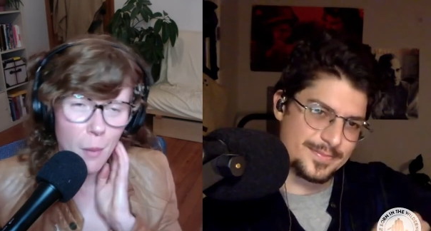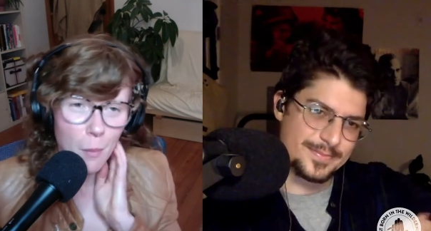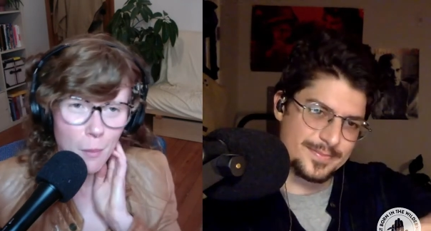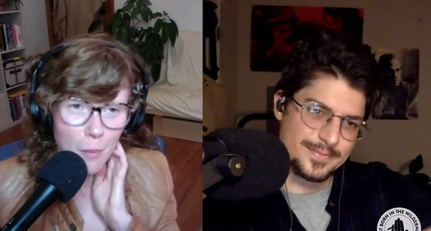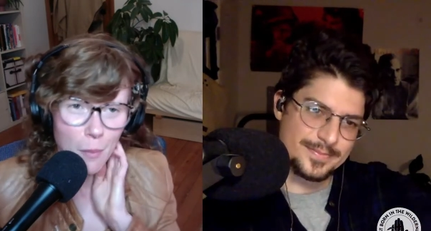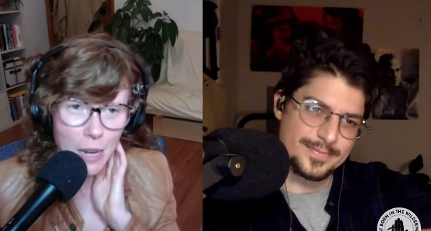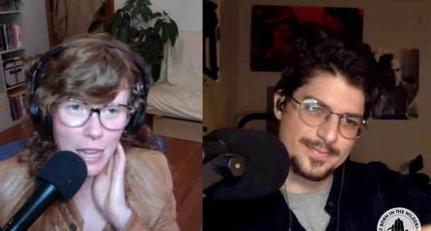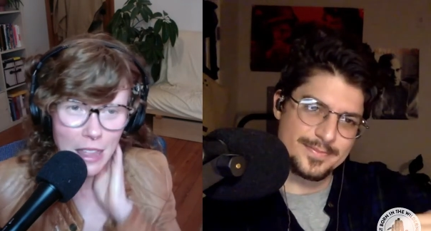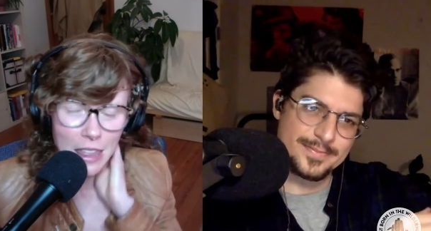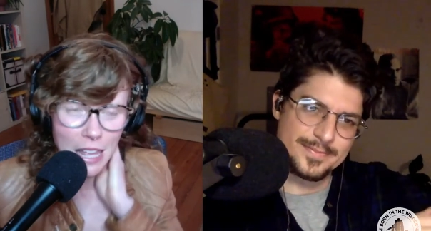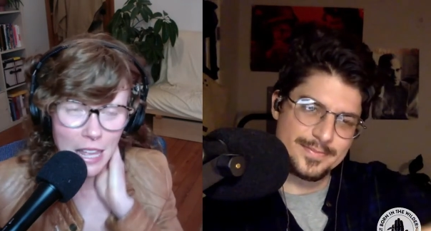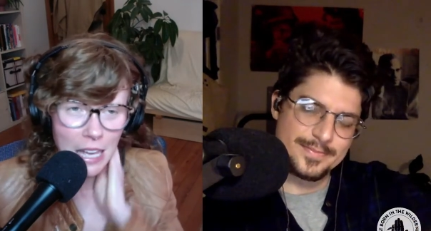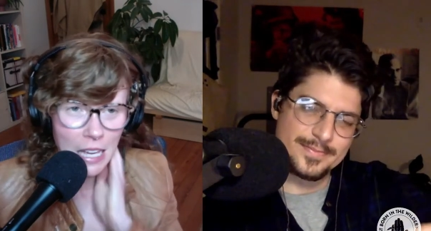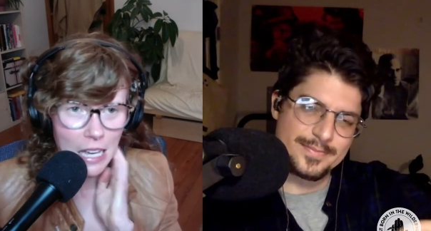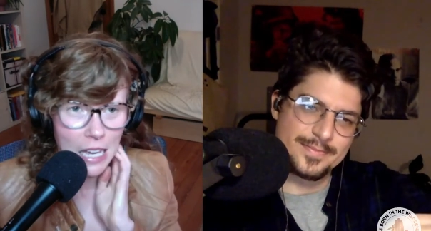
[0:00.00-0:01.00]
Speaker 1: But I
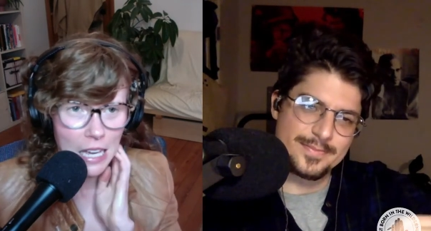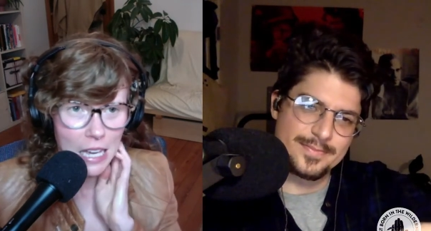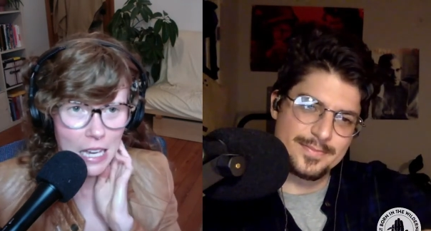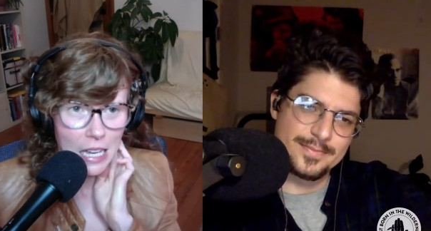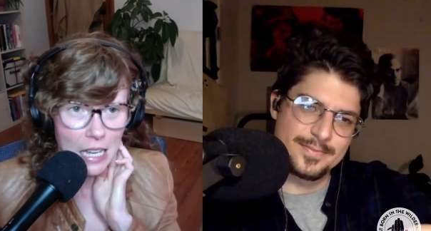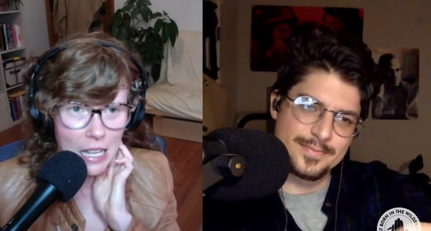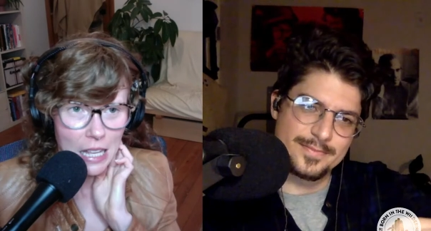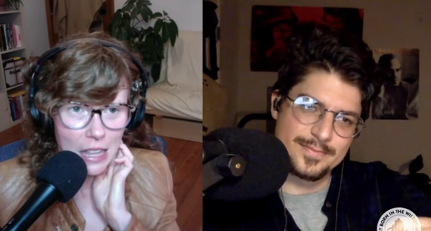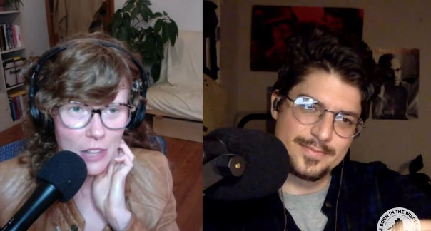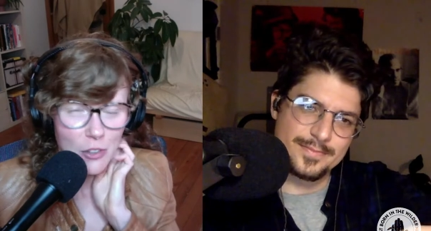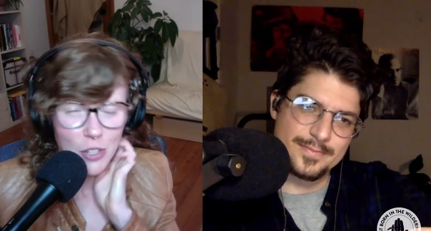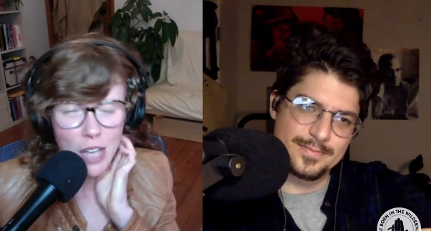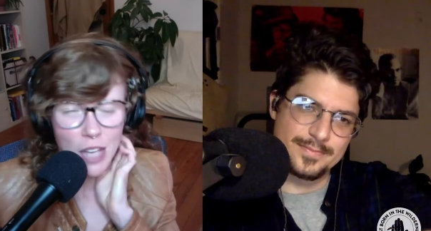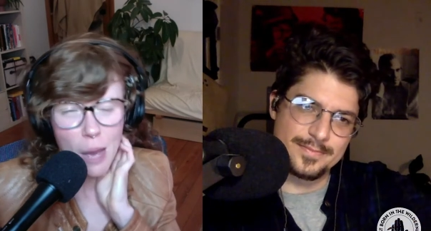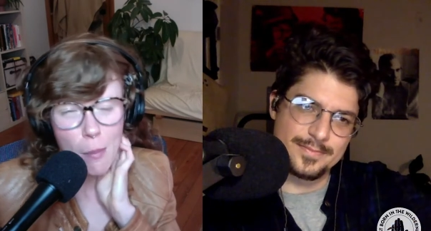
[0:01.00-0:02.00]
think
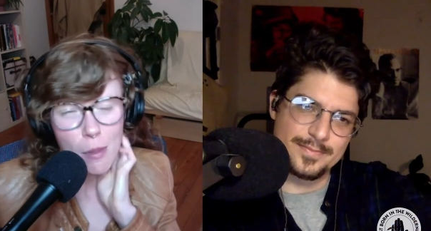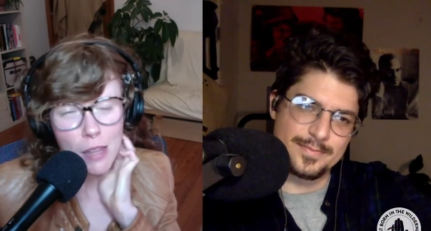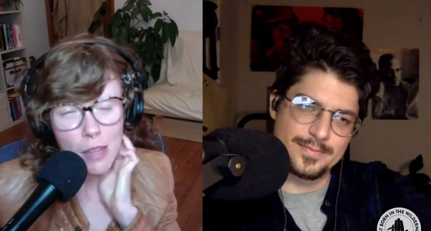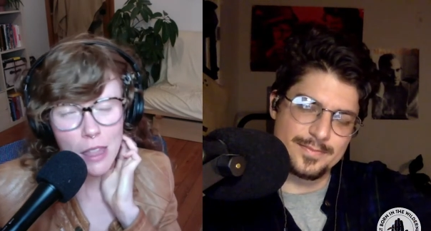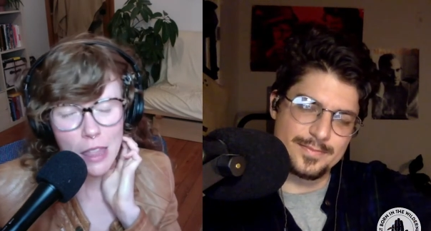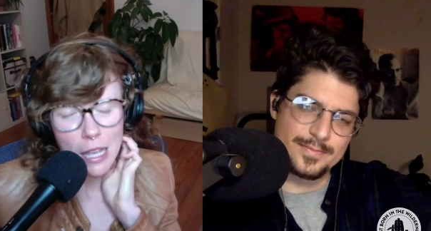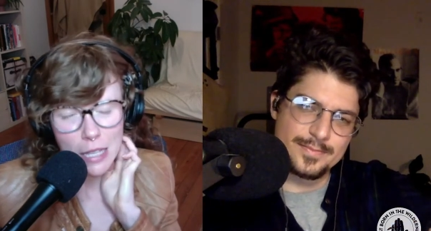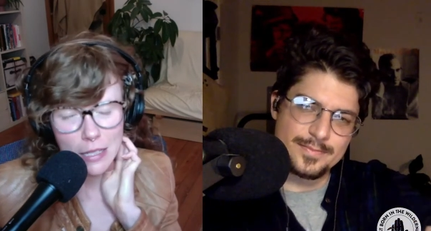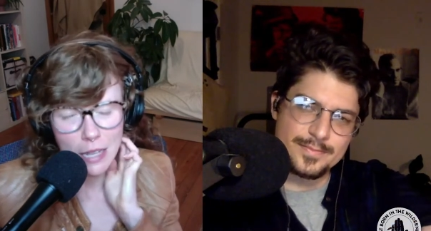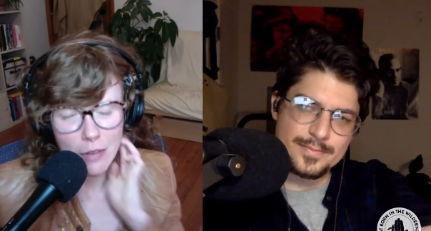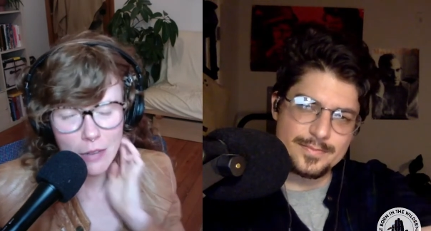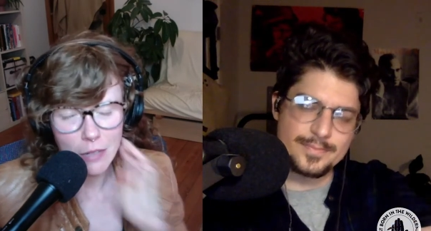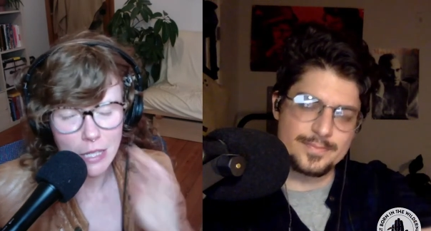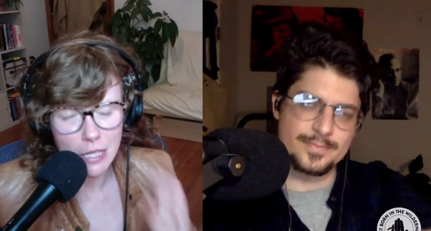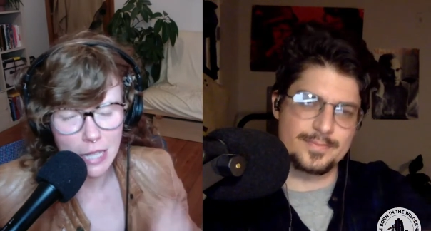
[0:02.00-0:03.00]
there's a couple of things
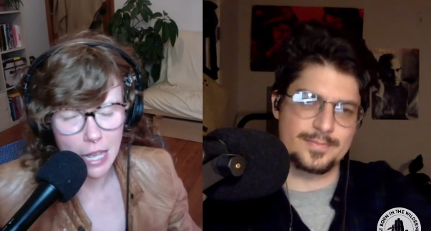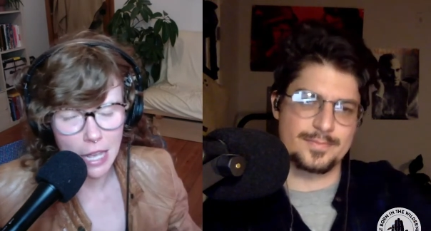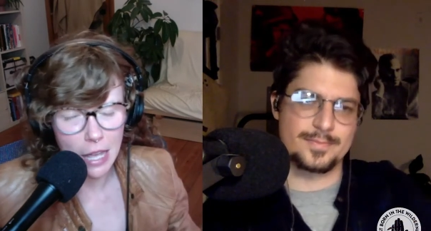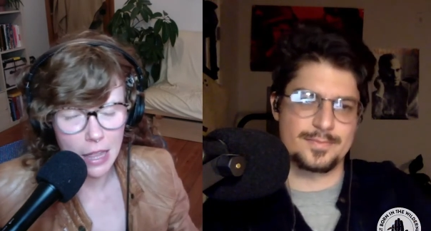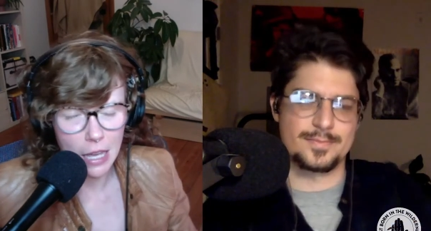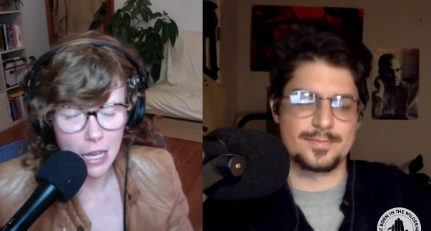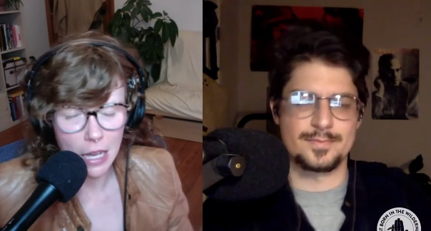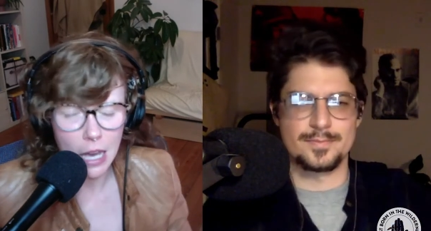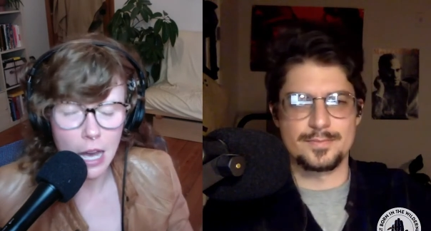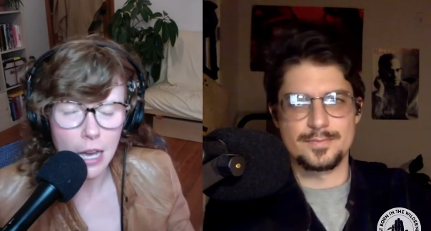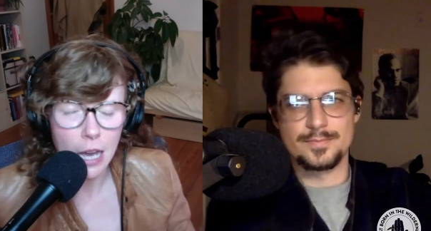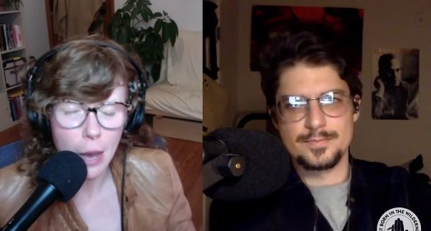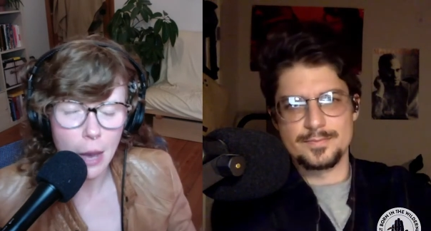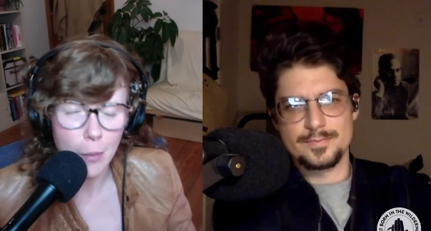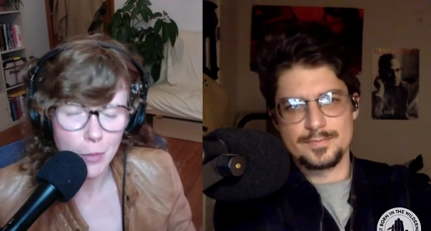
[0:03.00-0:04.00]
I would say that c
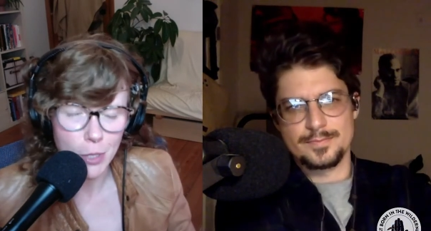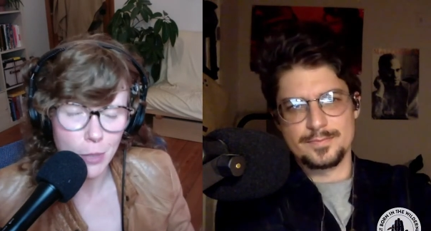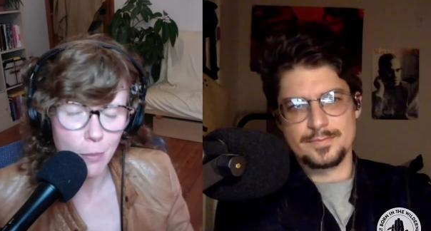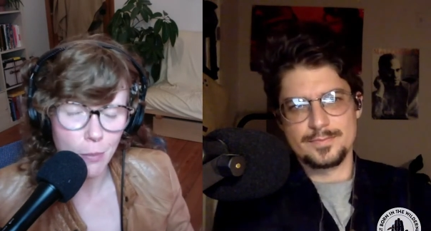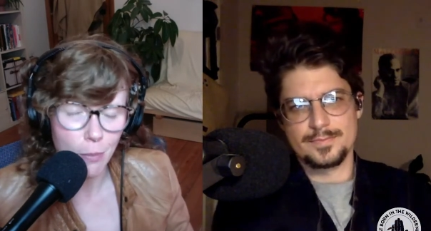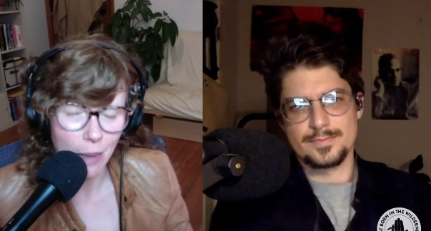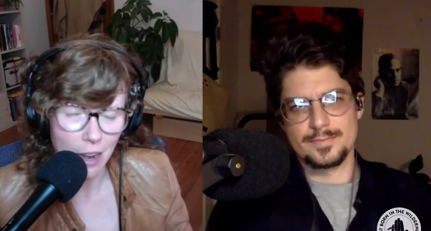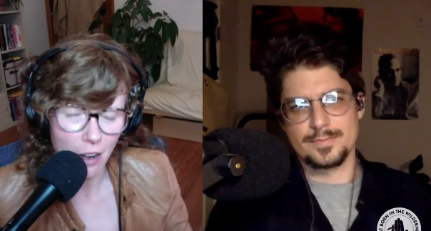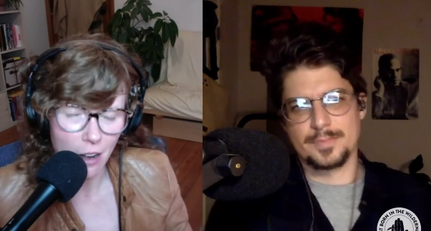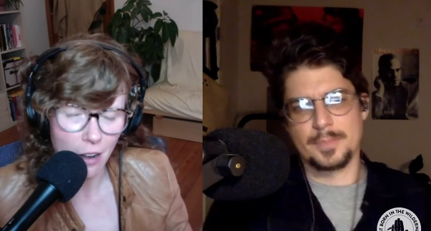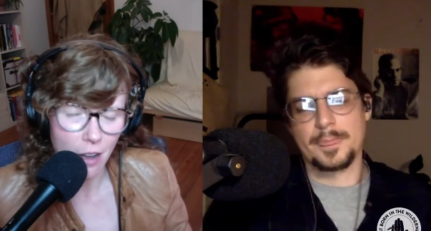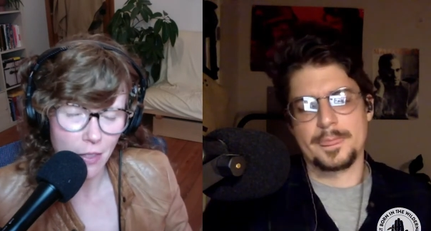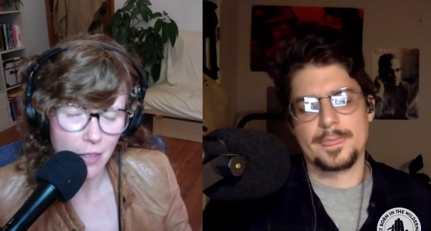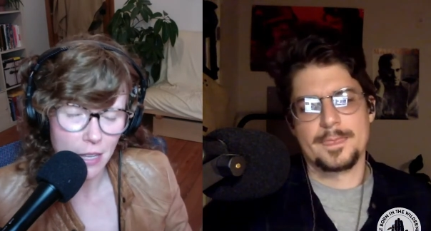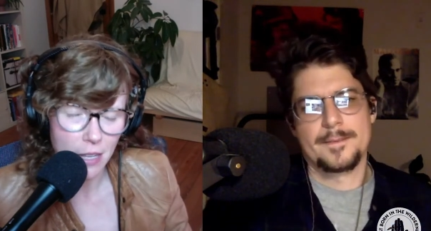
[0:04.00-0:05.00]
come to bear
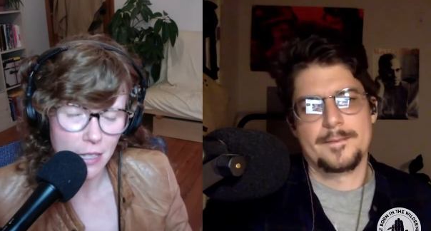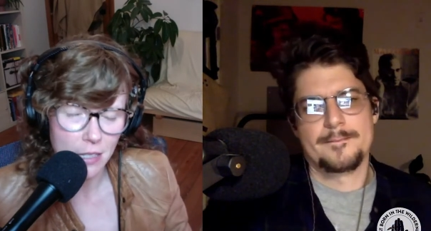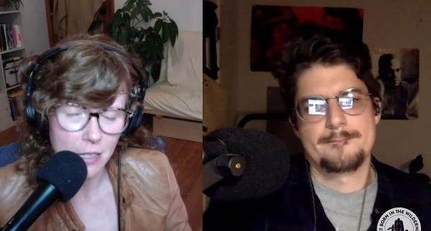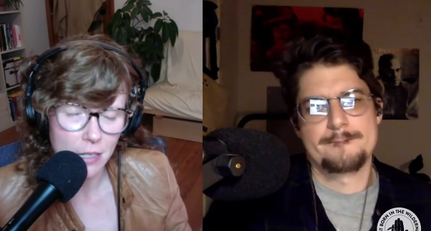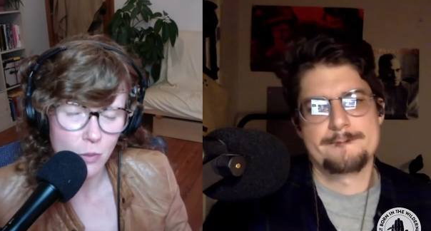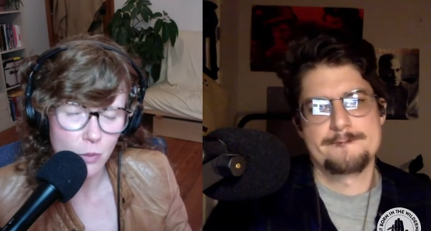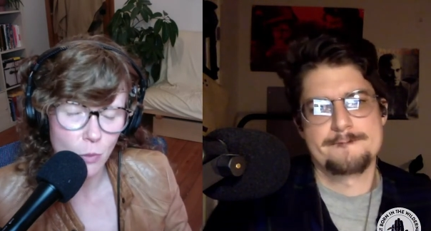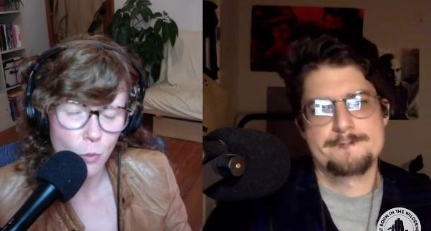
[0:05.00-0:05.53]
on this.